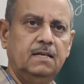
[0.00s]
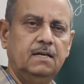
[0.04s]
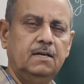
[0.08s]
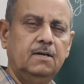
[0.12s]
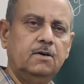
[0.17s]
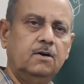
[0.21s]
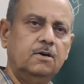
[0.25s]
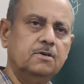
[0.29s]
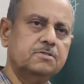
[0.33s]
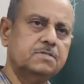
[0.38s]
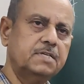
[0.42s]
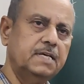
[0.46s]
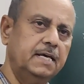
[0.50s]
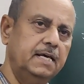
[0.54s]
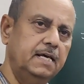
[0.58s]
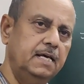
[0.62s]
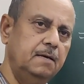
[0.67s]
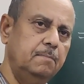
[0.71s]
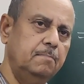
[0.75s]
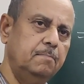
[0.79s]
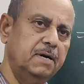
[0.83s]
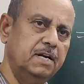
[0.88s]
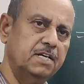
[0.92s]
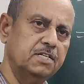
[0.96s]
cos a
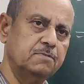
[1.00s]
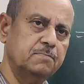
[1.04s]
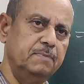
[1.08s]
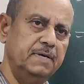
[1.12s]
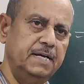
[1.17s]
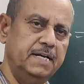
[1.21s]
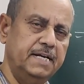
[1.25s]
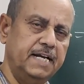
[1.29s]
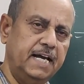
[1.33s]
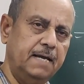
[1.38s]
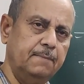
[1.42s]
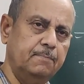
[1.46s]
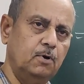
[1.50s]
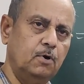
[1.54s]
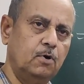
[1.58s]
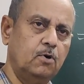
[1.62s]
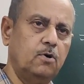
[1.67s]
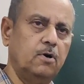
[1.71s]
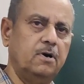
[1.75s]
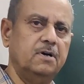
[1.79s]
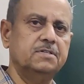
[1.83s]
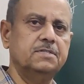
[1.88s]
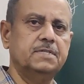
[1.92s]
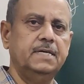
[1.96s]
plus b type or
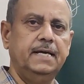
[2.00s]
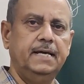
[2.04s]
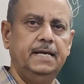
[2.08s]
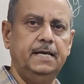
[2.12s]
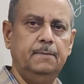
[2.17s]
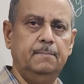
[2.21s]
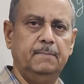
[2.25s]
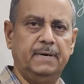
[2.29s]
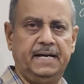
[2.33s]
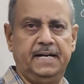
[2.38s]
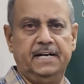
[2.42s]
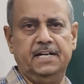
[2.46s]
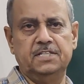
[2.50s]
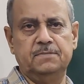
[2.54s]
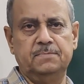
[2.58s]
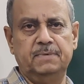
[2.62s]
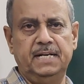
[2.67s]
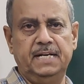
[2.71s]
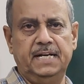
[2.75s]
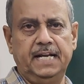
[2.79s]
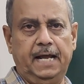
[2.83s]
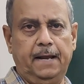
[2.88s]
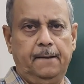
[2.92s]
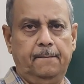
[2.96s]
cos a minus b
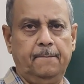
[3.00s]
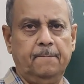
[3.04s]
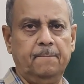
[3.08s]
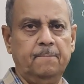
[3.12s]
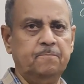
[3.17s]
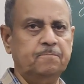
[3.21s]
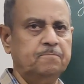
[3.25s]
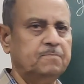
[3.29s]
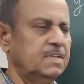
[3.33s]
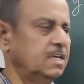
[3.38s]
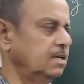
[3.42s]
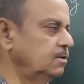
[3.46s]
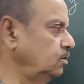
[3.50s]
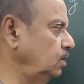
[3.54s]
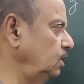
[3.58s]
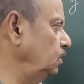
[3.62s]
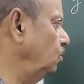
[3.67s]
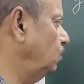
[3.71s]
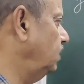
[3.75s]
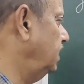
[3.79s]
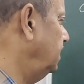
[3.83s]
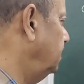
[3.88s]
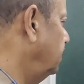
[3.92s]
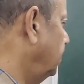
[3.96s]
type. So
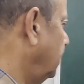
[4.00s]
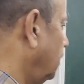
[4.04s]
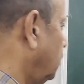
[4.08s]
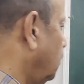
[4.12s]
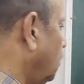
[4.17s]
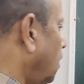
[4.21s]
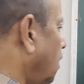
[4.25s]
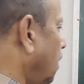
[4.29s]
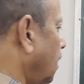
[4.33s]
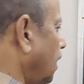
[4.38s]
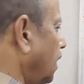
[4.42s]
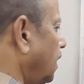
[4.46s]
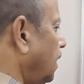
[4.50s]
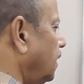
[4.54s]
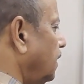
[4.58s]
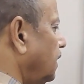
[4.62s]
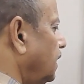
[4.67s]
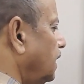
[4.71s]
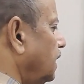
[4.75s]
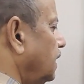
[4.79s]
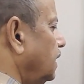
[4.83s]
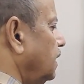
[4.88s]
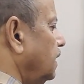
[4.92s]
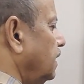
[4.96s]
you can recall
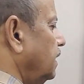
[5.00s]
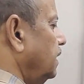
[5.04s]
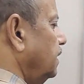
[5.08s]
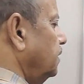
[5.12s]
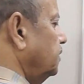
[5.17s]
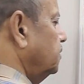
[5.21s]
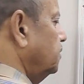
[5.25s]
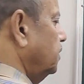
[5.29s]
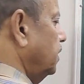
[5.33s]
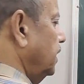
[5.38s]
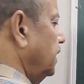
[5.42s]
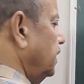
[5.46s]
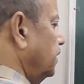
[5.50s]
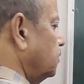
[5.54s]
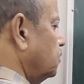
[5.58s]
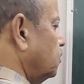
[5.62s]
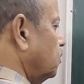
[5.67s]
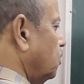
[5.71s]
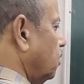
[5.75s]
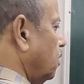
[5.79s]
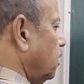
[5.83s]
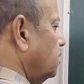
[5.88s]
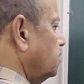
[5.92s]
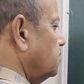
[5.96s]
this, it is
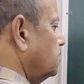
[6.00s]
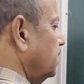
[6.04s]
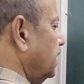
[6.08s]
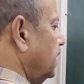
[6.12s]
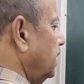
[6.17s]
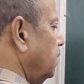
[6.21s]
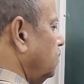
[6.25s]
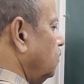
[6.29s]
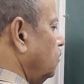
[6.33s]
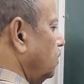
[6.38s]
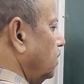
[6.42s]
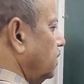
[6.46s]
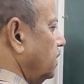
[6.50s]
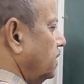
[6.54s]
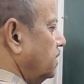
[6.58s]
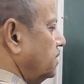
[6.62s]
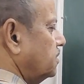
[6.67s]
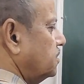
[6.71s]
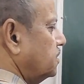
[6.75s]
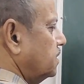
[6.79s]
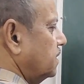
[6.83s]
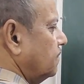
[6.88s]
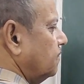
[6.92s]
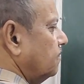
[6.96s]
cos
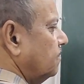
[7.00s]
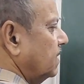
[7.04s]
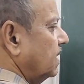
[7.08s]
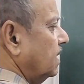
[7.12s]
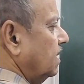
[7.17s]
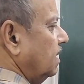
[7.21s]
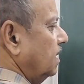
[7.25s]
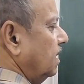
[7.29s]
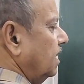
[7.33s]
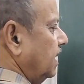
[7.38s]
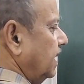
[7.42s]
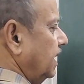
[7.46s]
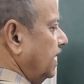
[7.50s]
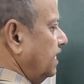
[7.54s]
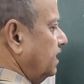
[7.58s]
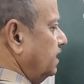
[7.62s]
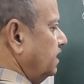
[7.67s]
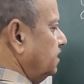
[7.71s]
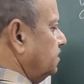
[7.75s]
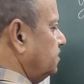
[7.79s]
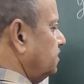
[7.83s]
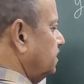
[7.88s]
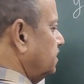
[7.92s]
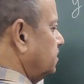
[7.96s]
inverse, and
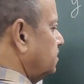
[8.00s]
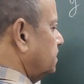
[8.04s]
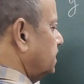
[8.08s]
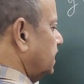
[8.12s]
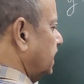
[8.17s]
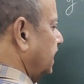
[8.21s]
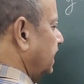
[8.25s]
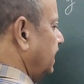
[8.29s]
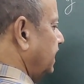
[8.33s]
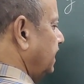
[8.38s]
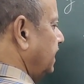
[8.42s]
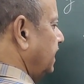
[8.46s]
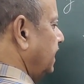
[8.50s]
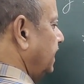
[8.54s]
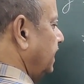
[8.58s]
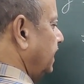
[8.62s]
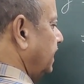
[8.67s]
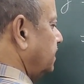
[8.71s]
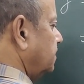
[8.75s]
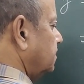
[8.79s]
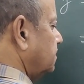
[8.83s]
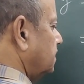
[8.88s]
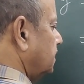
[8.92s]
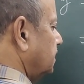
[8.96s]
this is sin
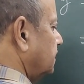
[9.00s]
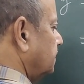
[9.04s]
x,